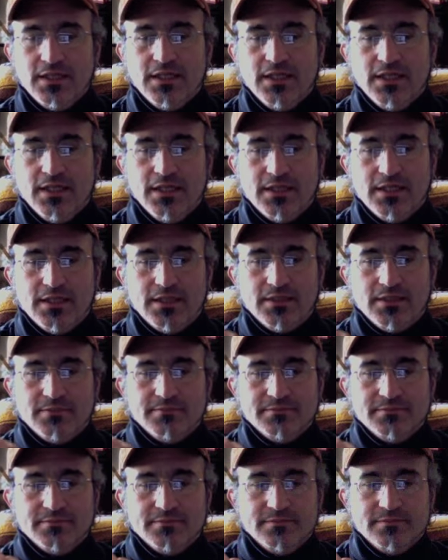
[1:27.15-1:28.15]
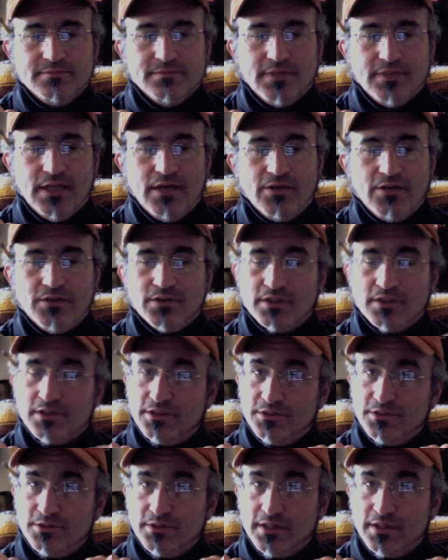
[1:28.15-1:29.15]
How you're going to
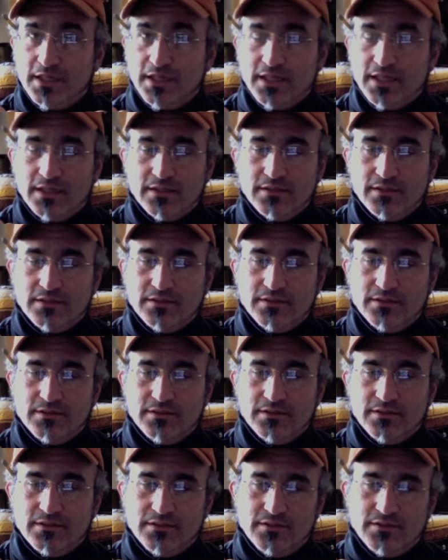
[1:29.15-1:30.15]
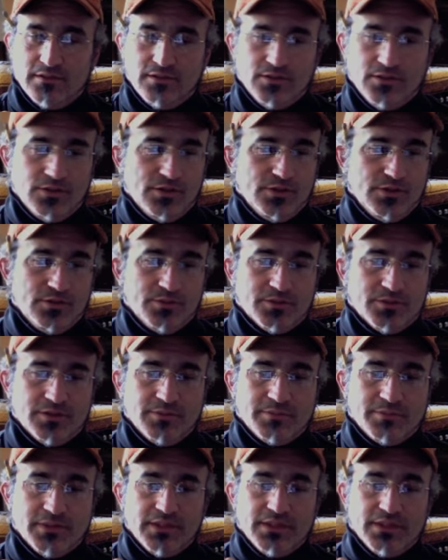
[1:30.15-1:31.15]
do that, you
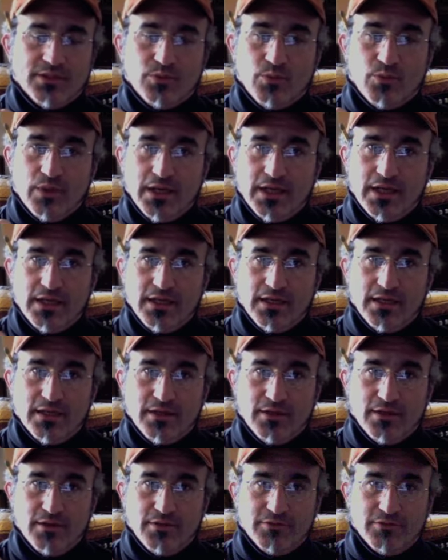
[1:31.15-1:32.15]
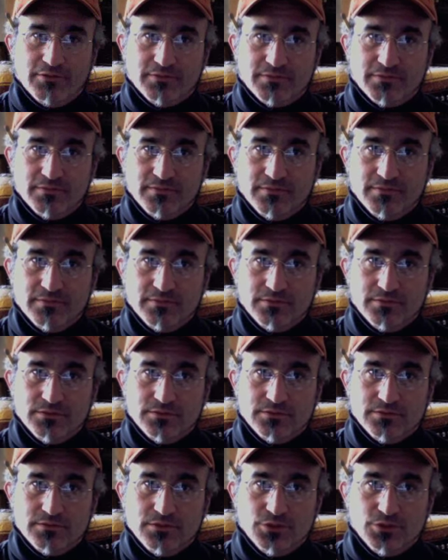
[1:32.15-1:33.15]
simply need a way of
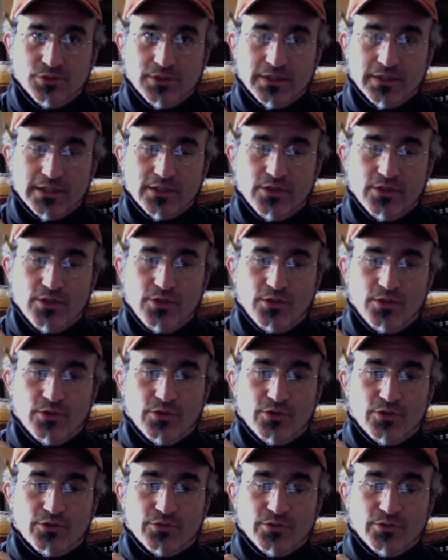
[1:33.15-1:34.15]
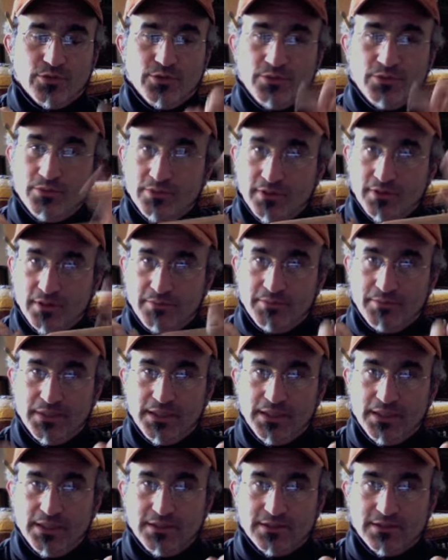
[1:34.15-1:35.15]
drilling a hole through a
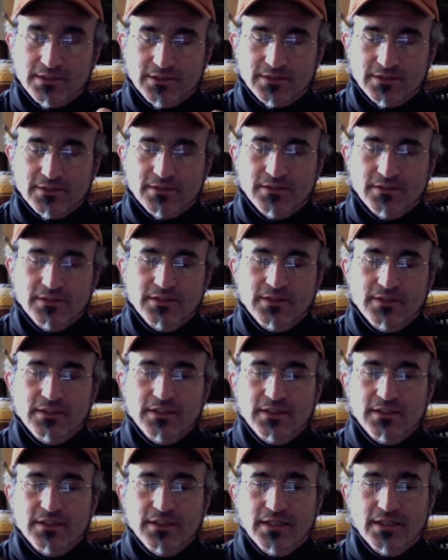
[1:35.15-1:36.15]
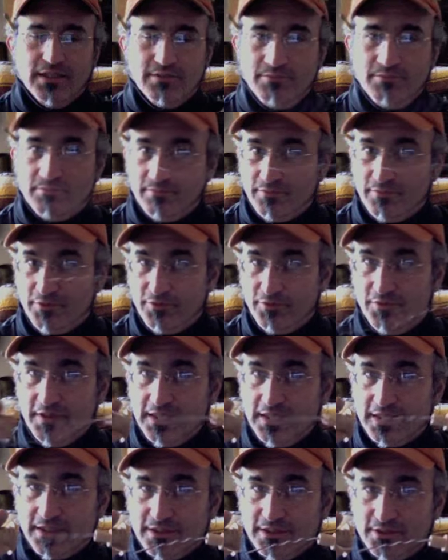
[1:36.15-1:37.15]
piece here and
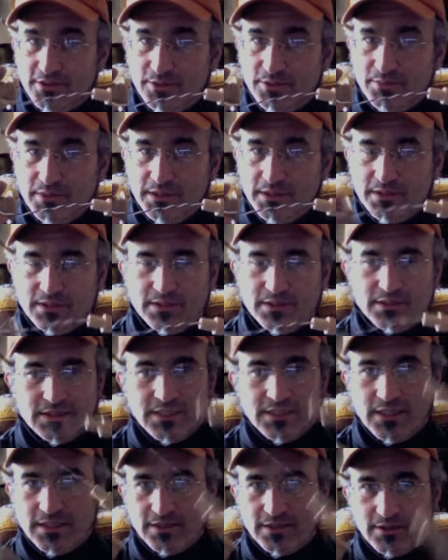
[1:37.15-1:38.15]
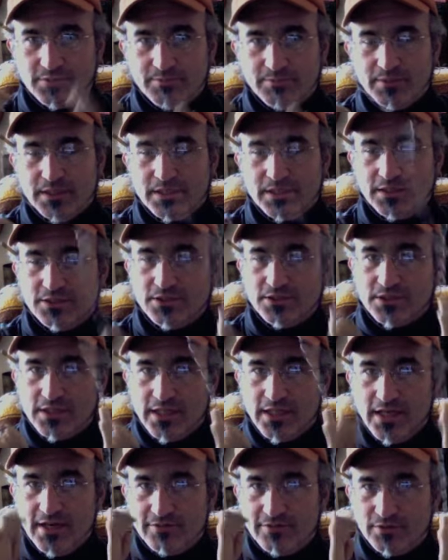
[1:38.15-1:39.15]
fitting the 2 pieces together, because you're going to
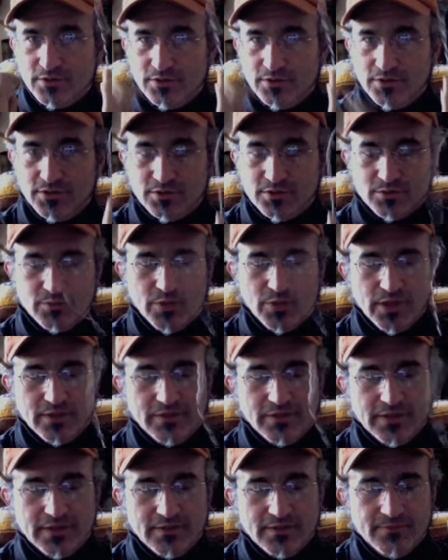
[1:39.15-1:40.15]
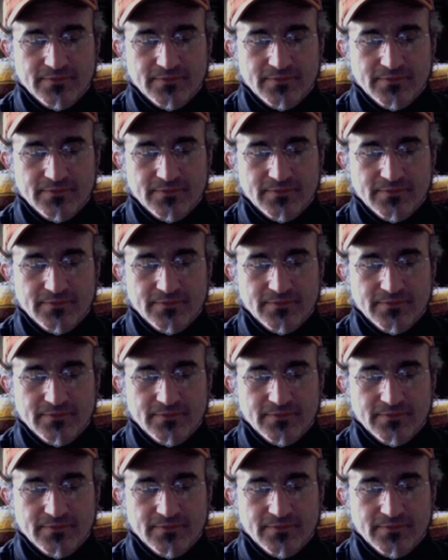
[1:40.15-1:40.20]
have to do some wiring,